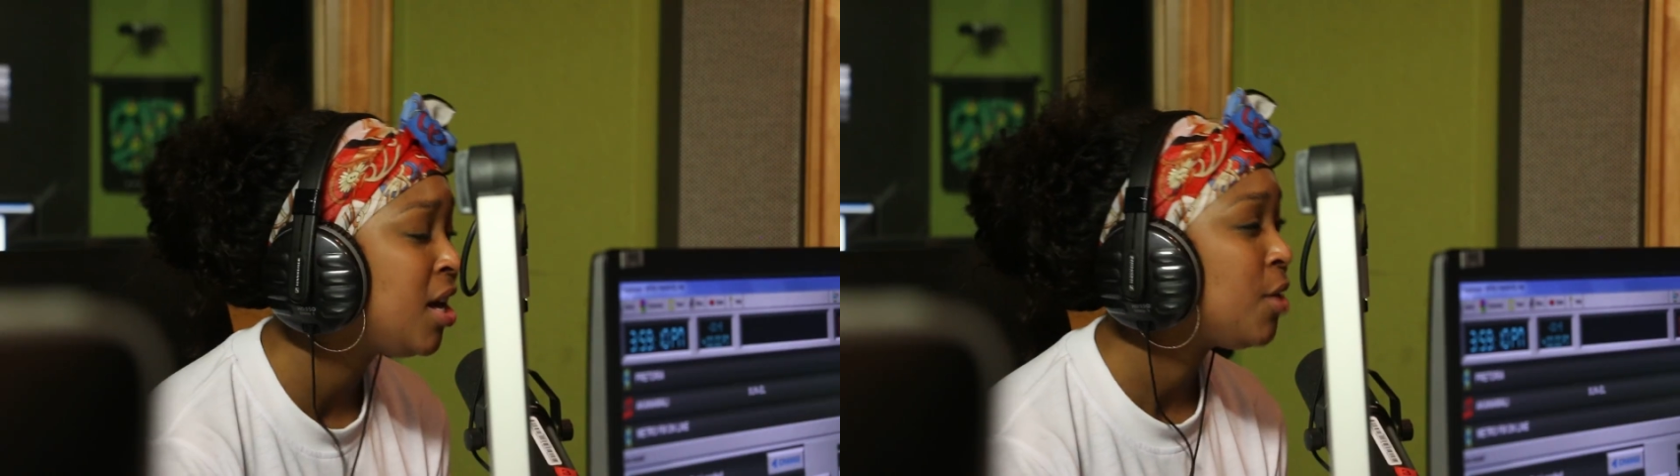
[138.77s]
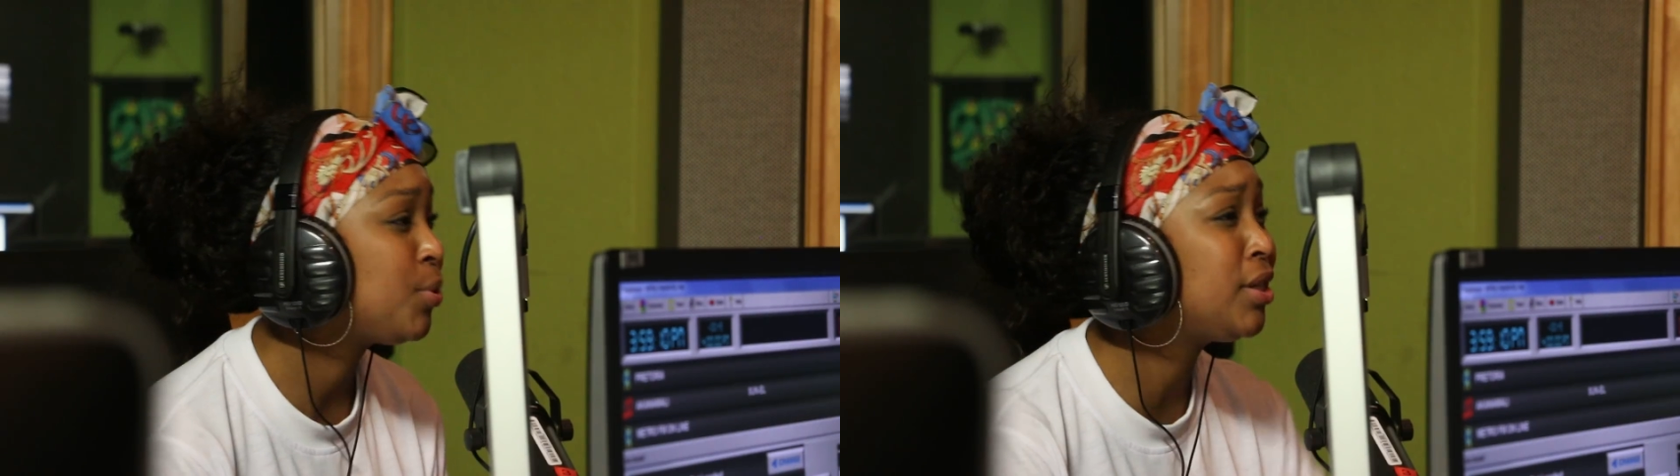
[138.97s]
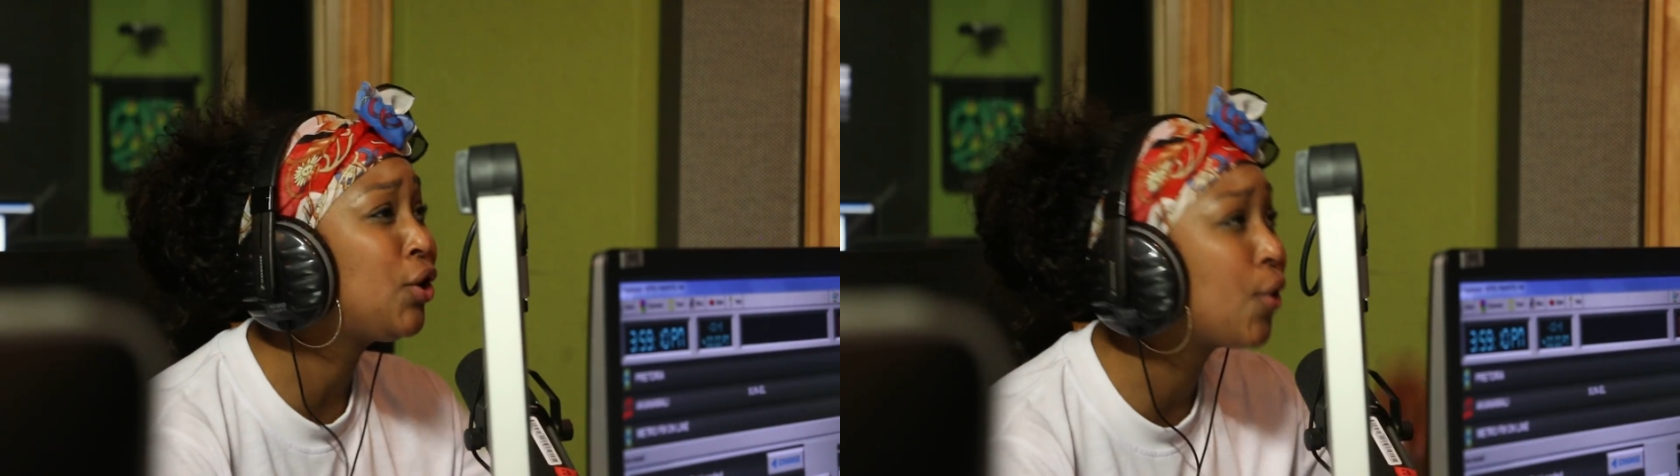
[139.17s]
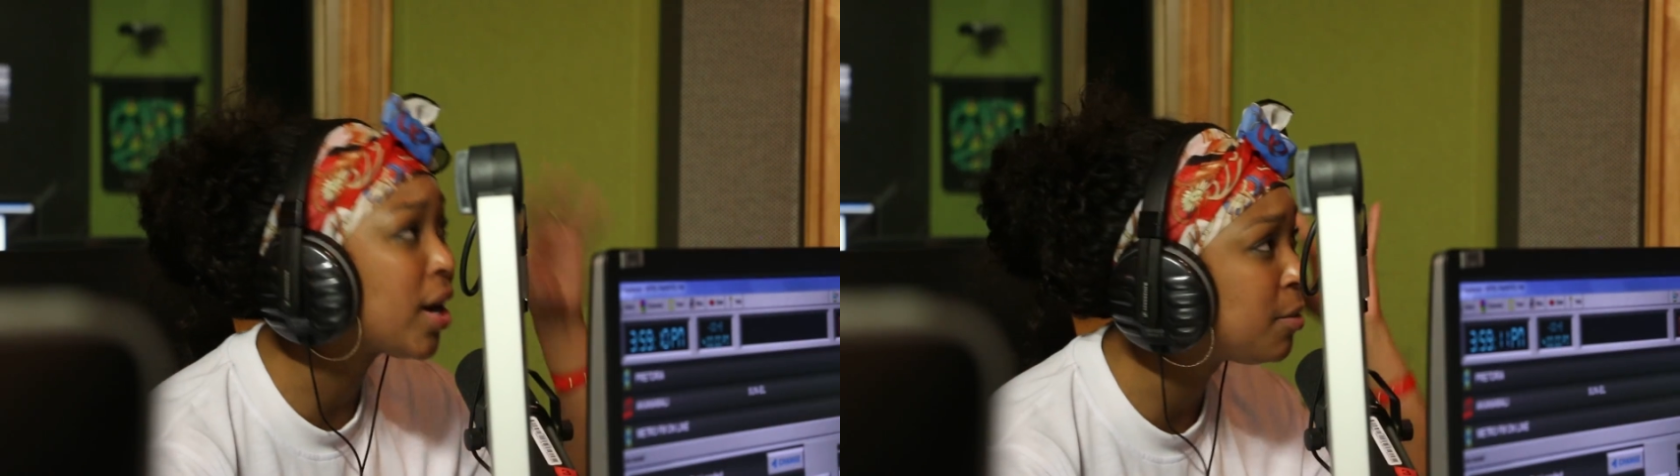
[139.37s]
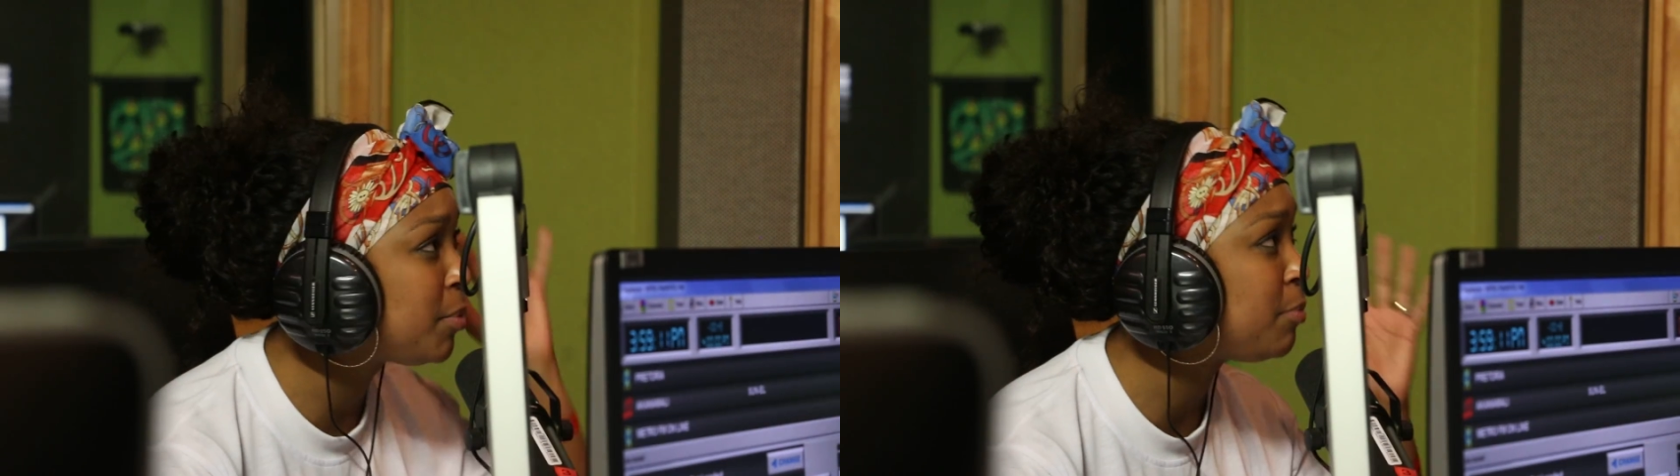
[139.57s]
It was
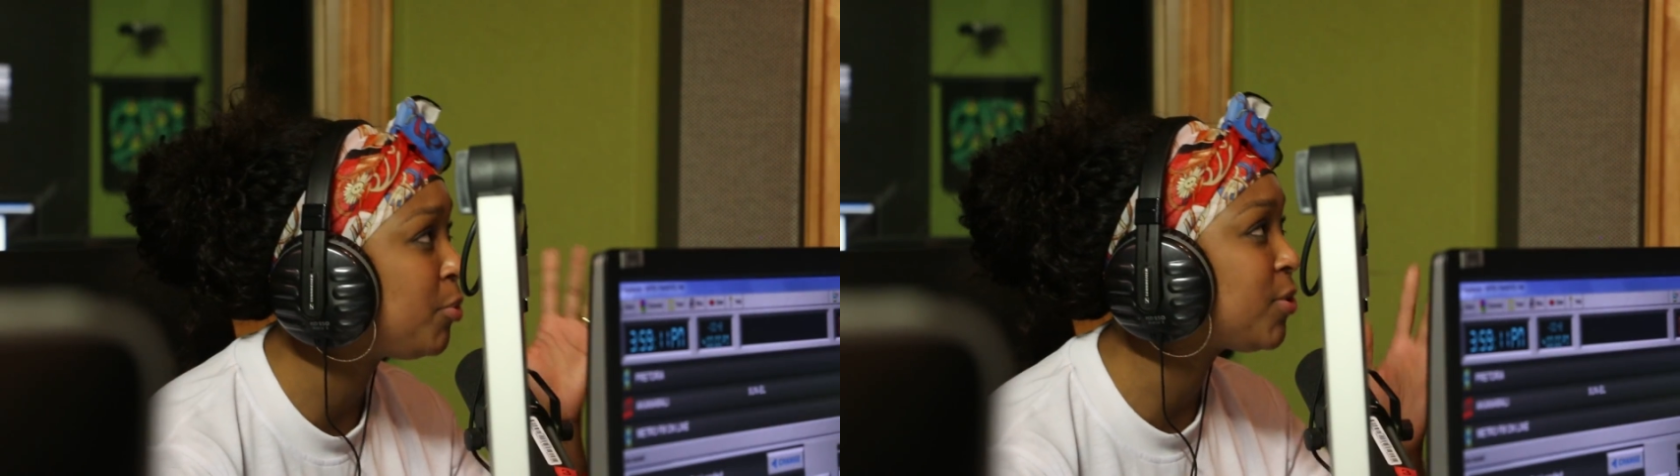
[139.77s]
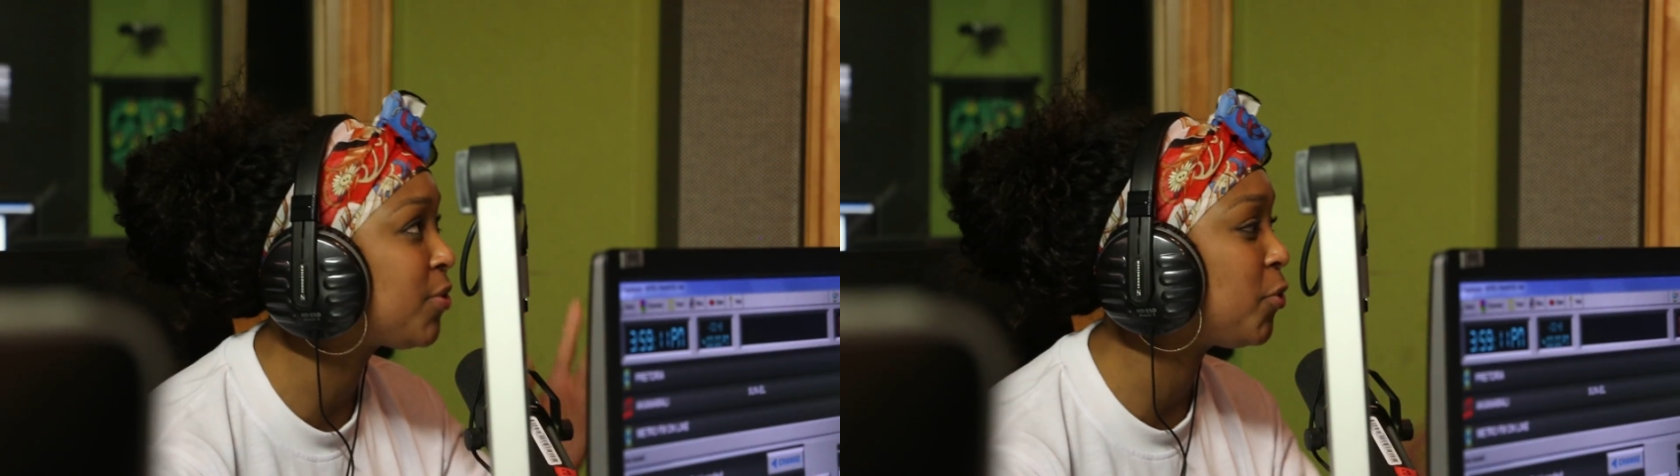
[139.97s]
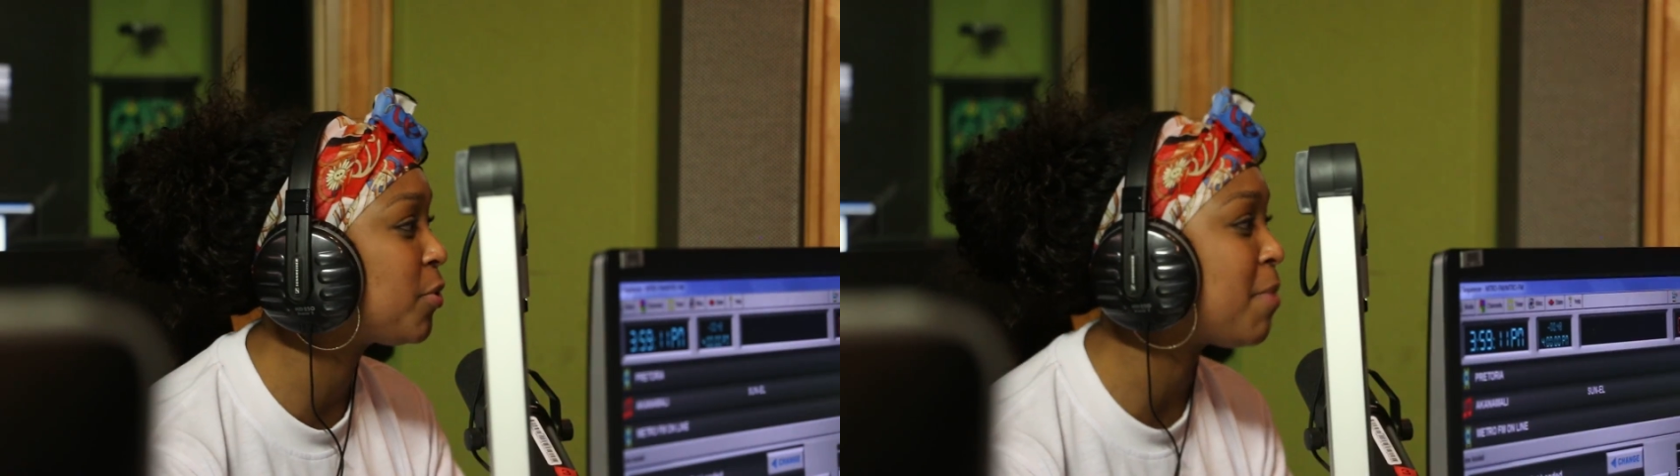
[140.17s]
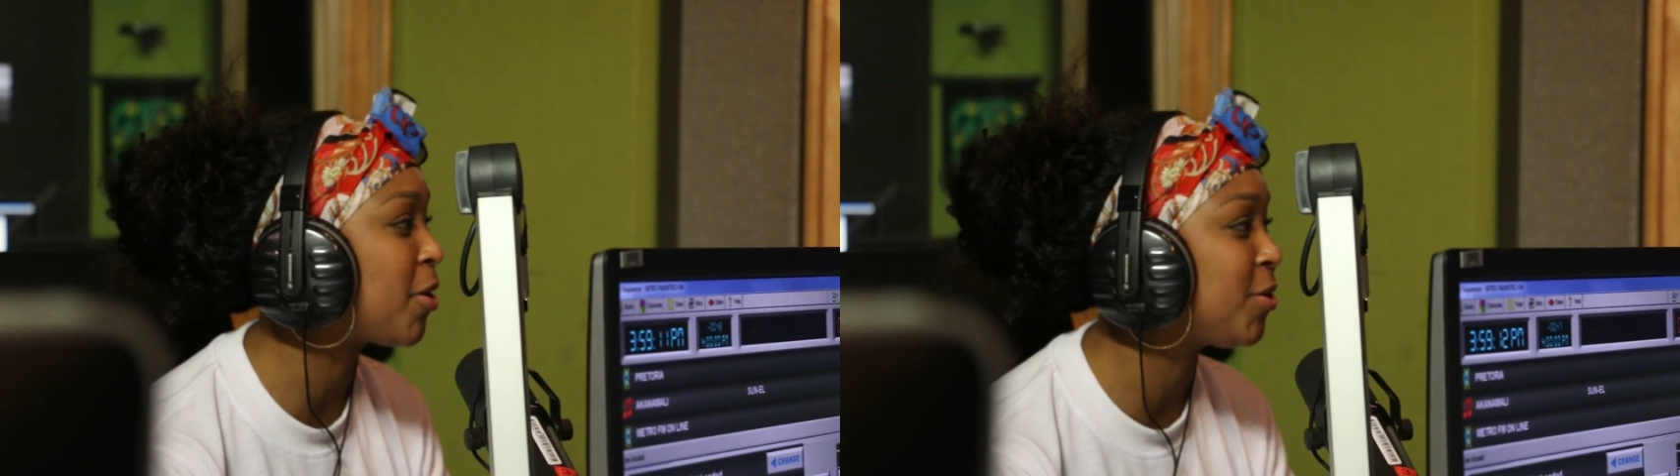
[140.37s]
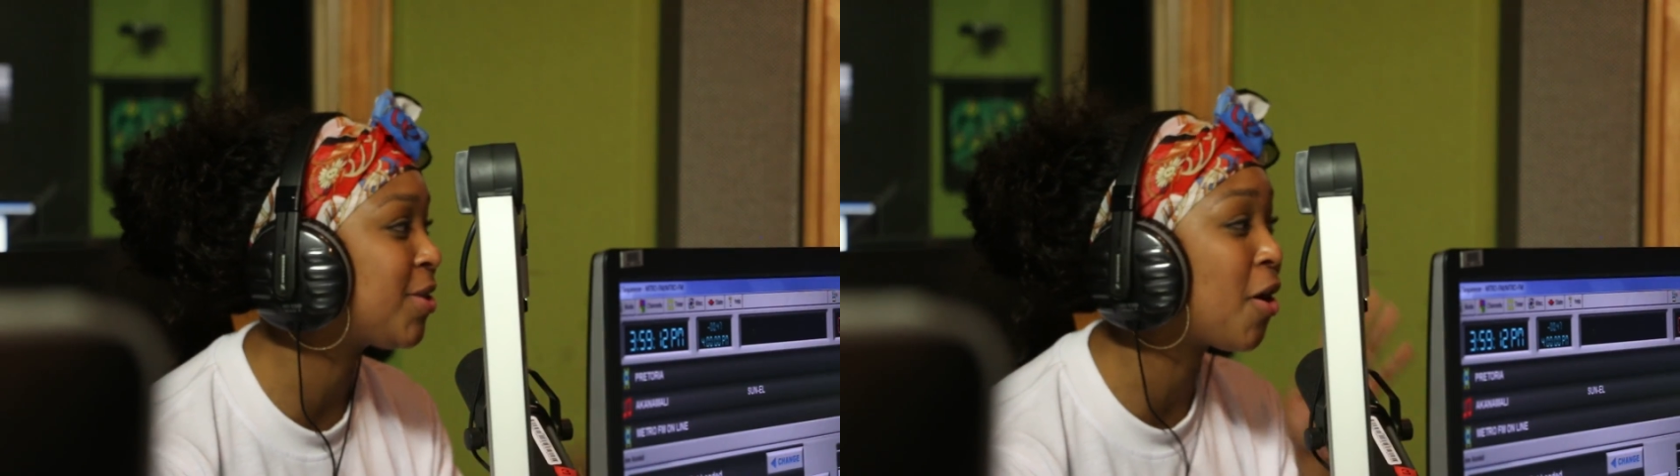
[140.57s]
incredibly beautiful with my girls.